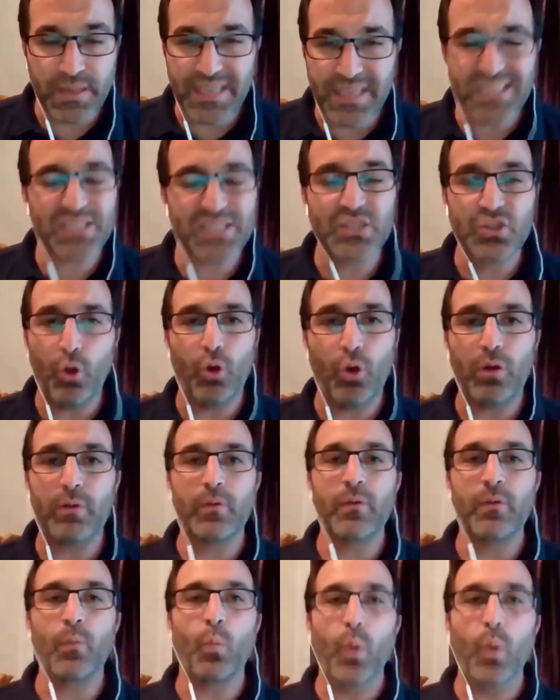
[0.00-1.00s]
It's not
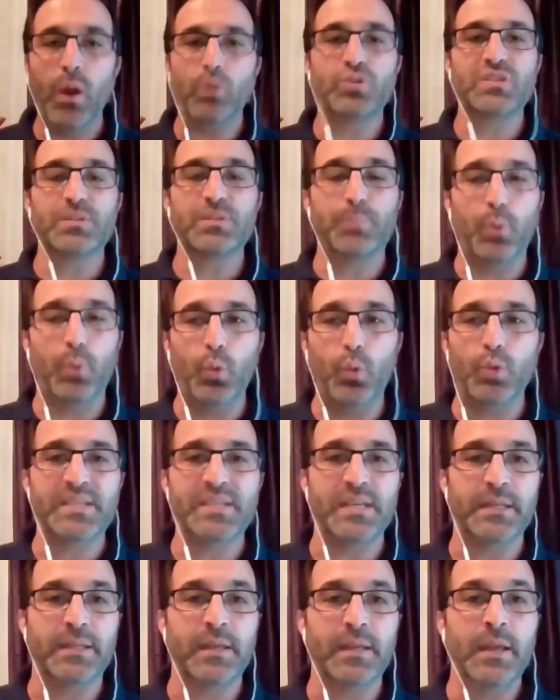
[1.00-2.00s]
well
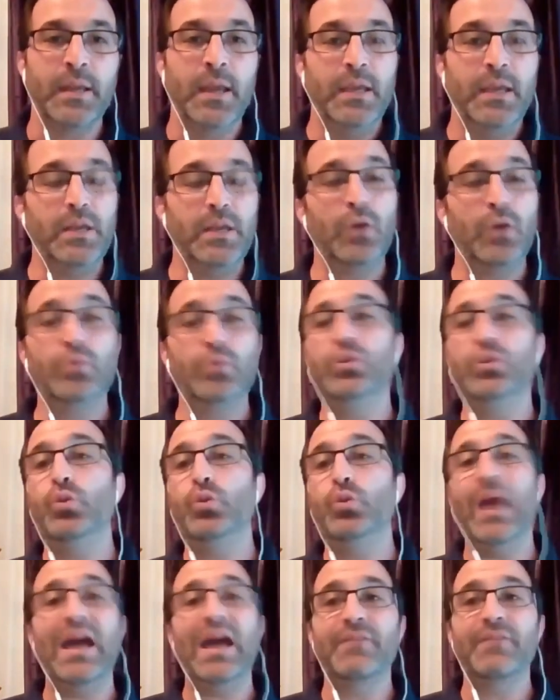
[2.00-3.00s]
supported. You know,
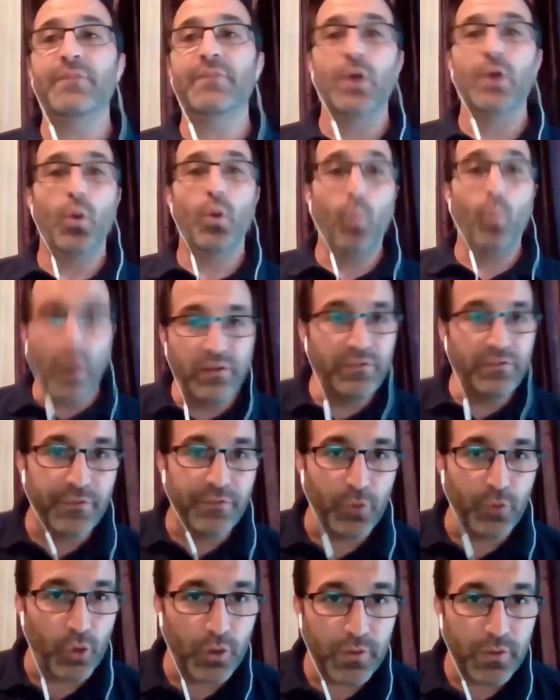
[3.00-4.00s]
you have one
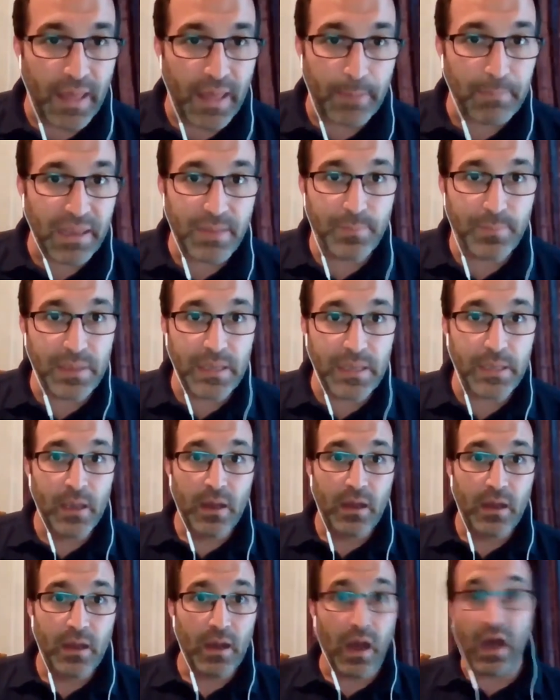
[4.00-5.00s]
foot that may be
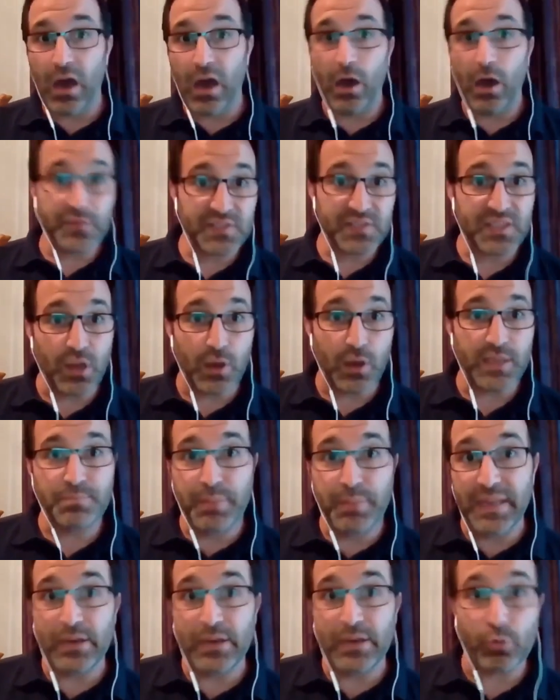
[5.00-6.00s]
a half size
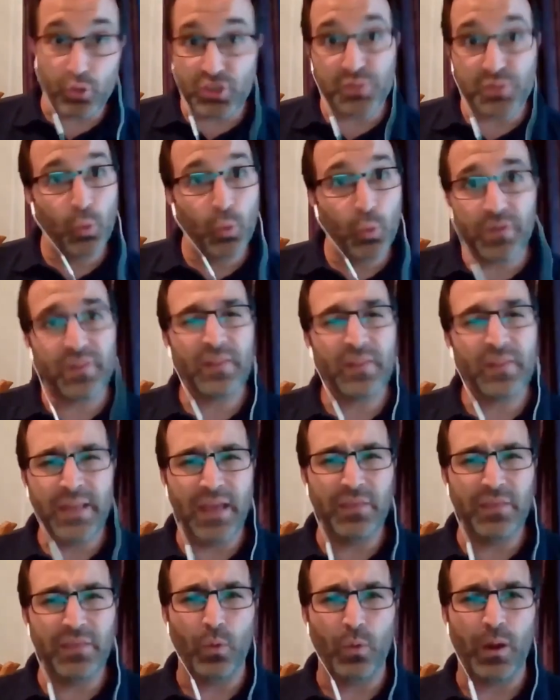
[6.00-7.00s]
bigger or smaller than the
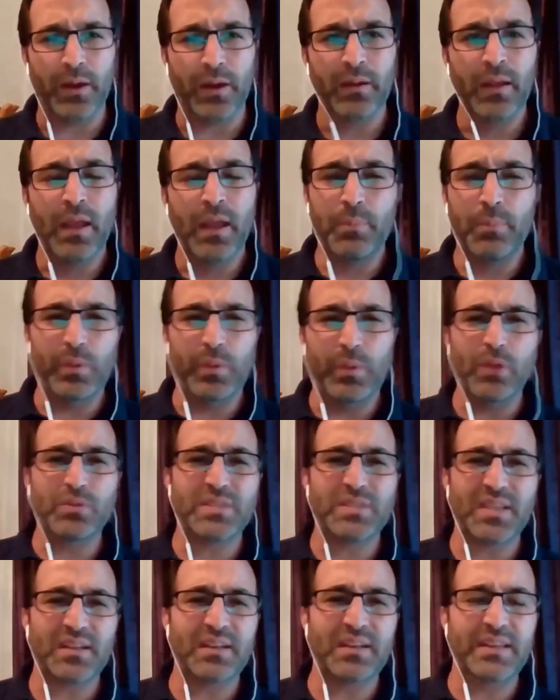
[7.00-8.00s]
other one. But we
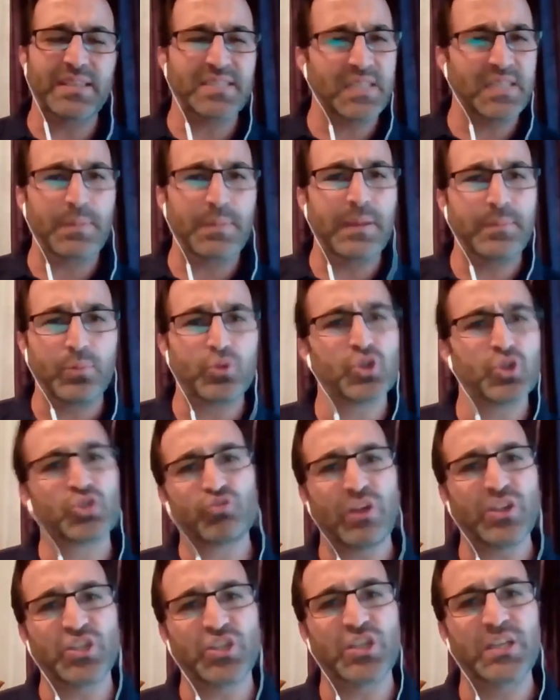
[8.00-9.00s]
don't suddenly see people
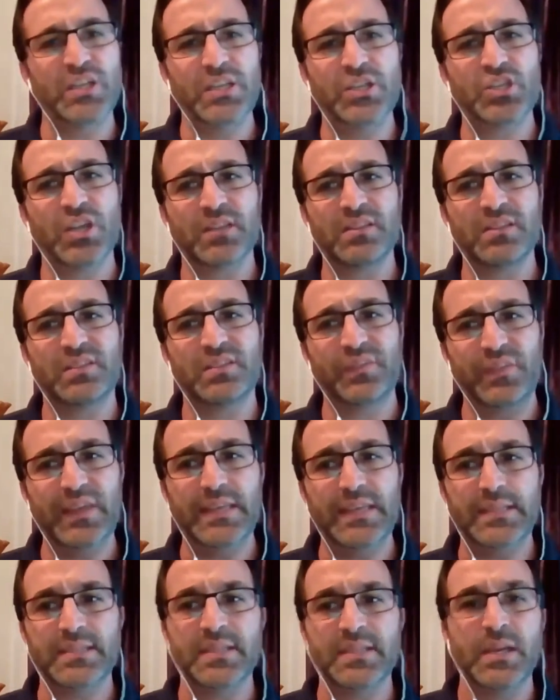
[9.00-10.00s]
stretching each other's
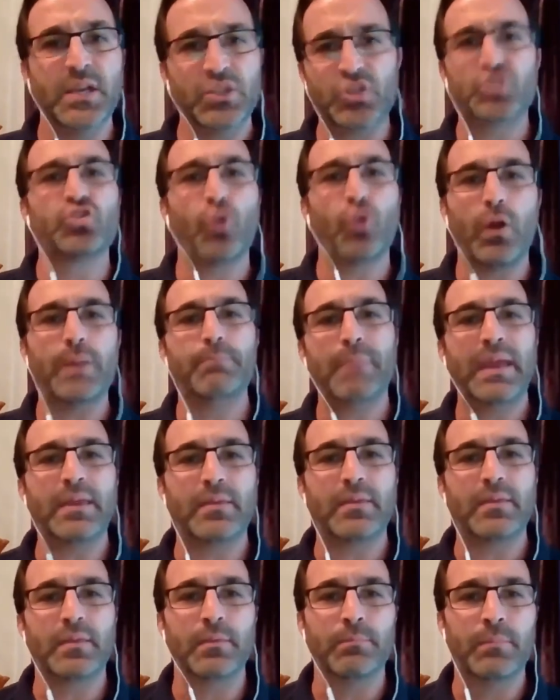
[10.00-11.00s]
feet to try and
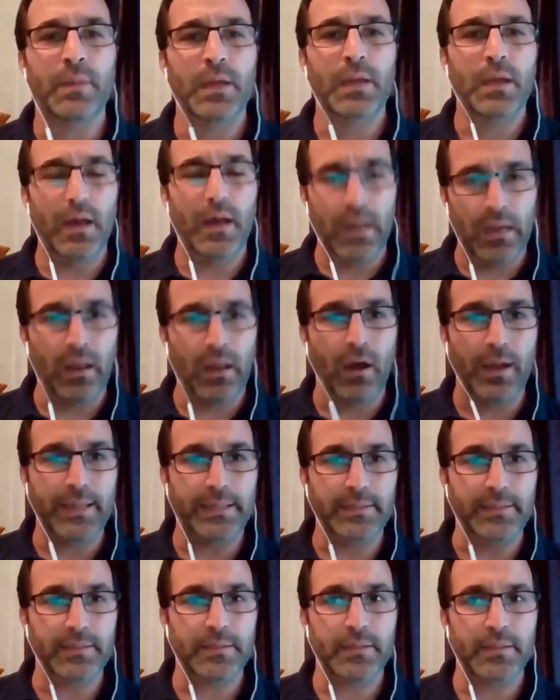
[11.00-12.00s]
make them
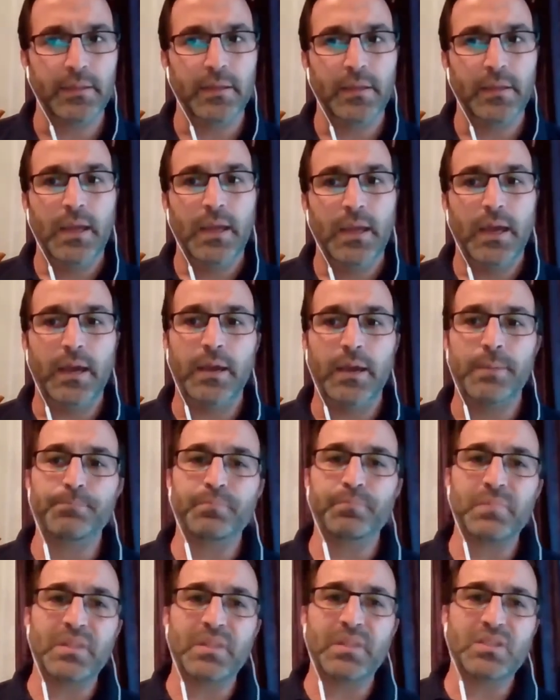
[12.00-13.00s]
aligned.
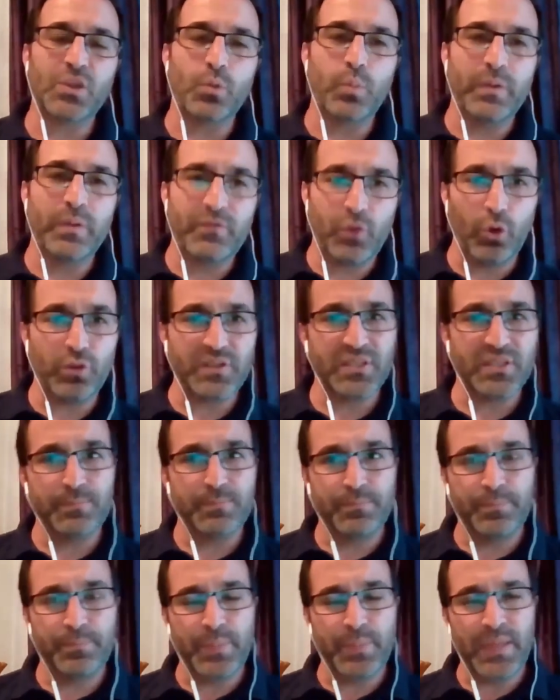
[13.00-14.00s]
Um, so we've got to
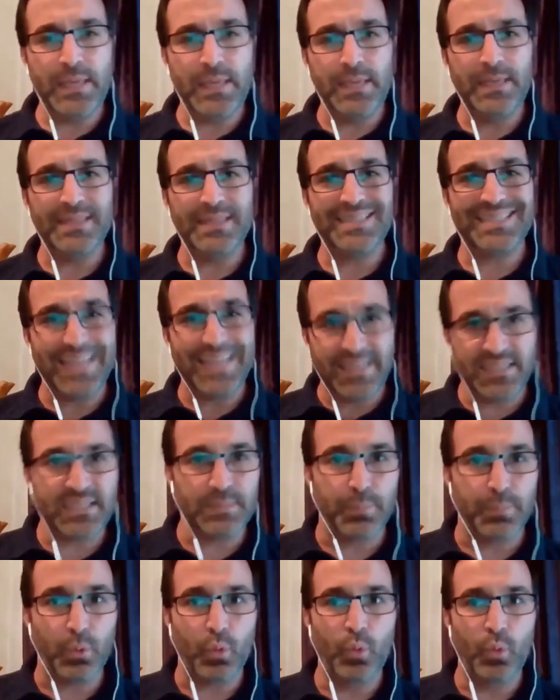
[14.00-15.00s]
be
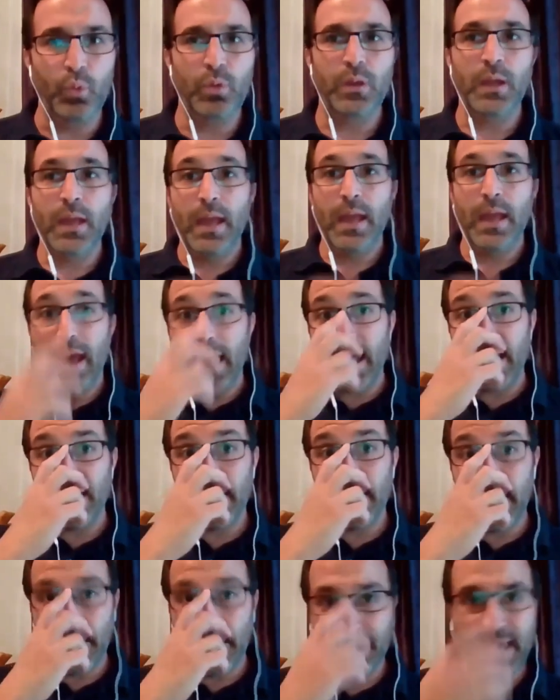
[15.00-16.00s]
sensible.
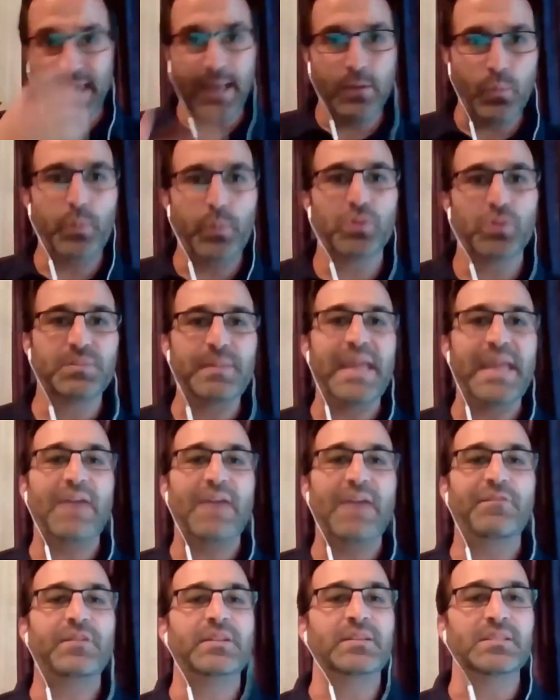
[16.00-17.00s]
And again, we want to be
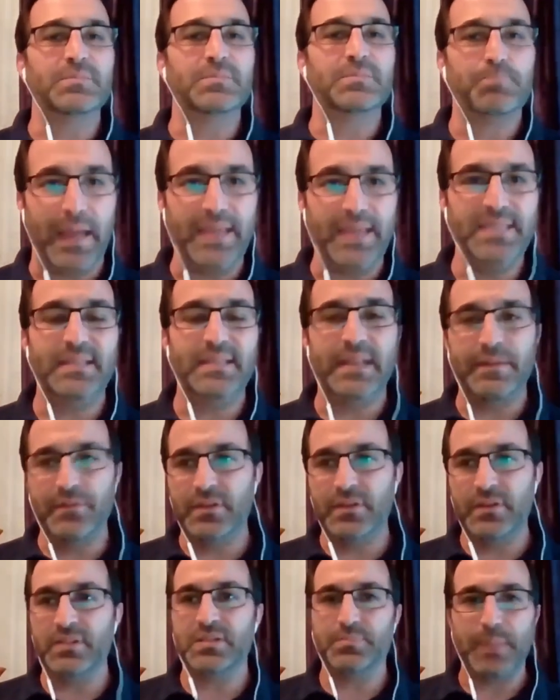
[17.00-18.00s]
evidence based and
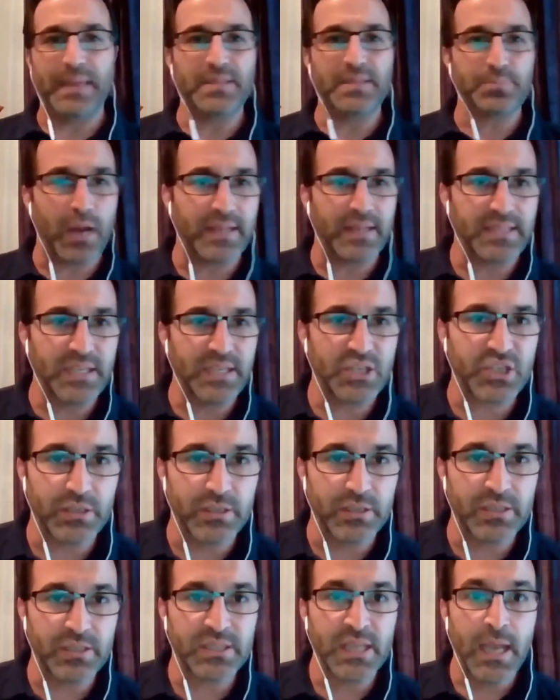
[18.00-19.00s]
evidence based
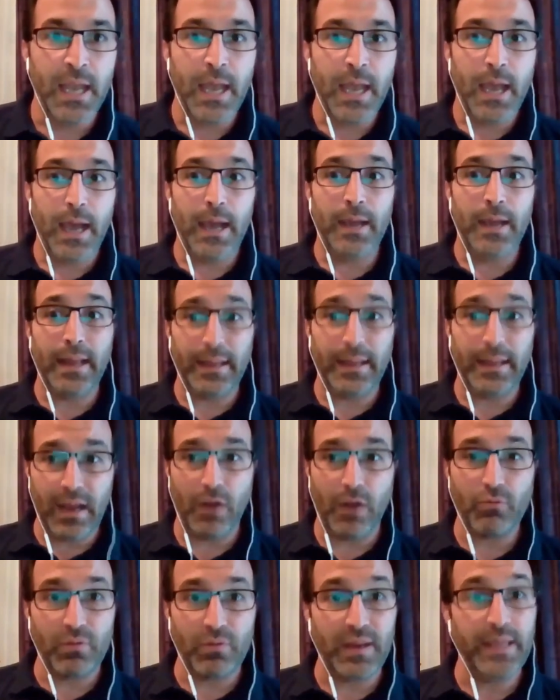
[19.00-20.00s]
practitioners. And, and
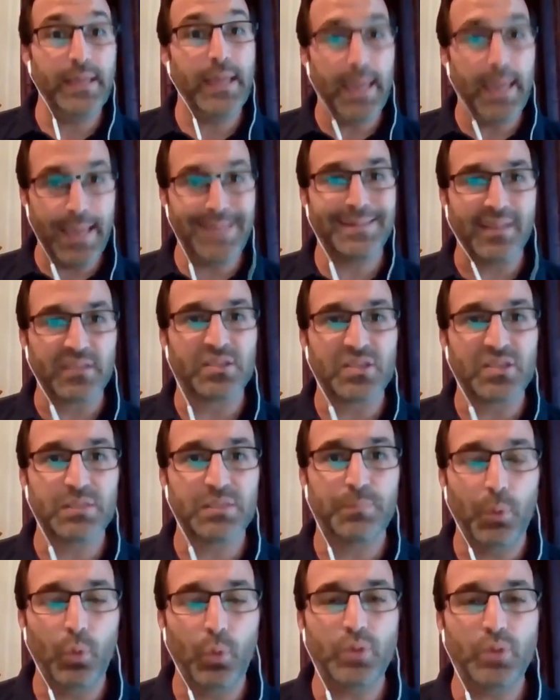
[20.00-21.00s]
currently, it doesn't
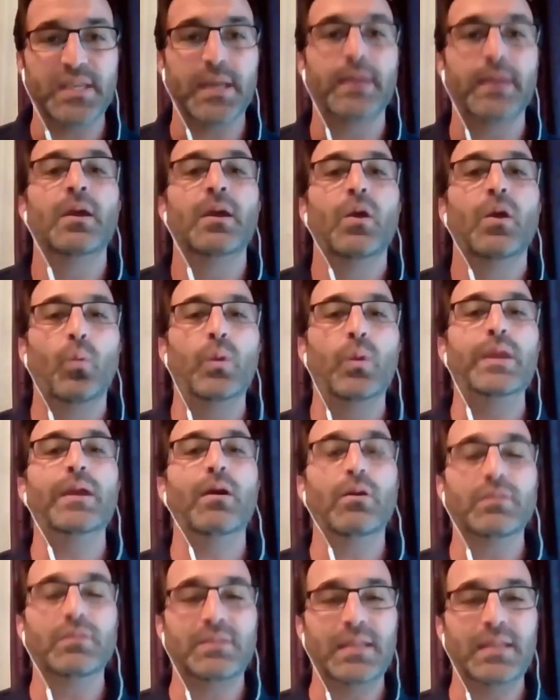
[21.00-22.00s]
support it. We
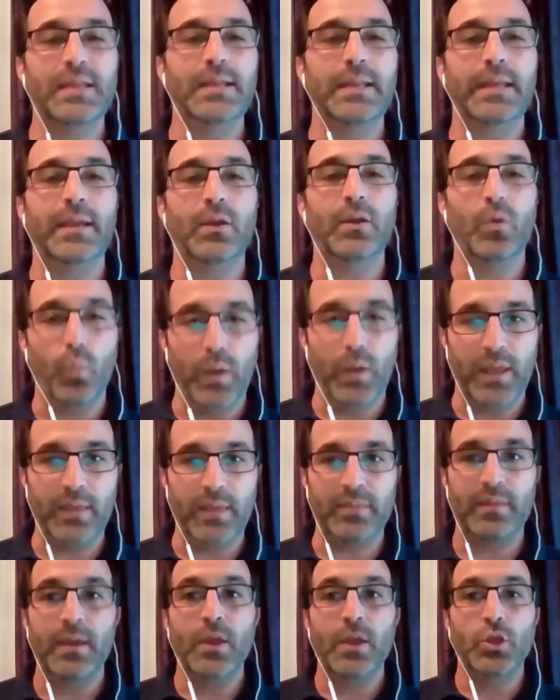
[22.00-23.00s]
are dealing
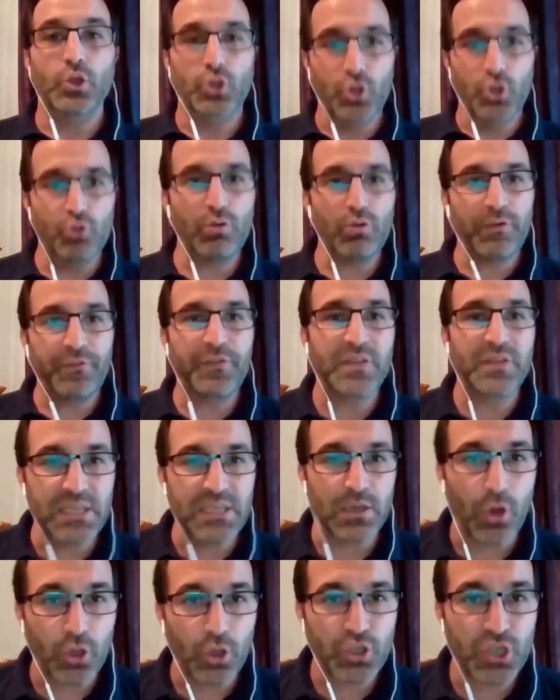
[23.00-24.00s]
with
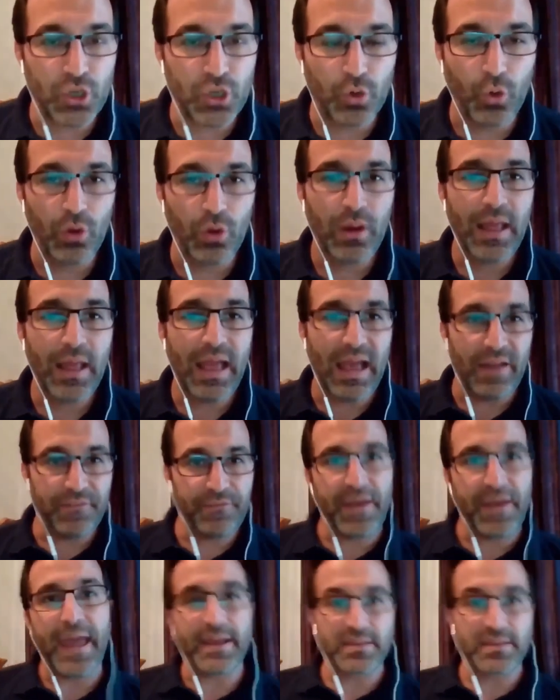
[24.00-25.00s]
neurophysiological
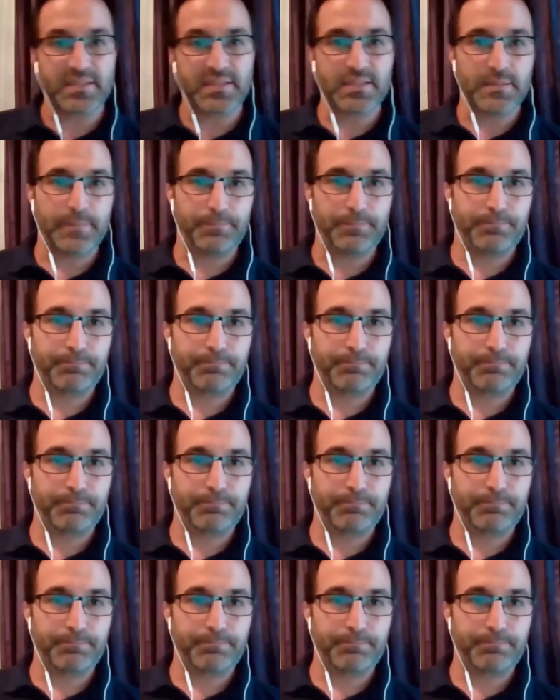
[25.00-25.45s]
effects.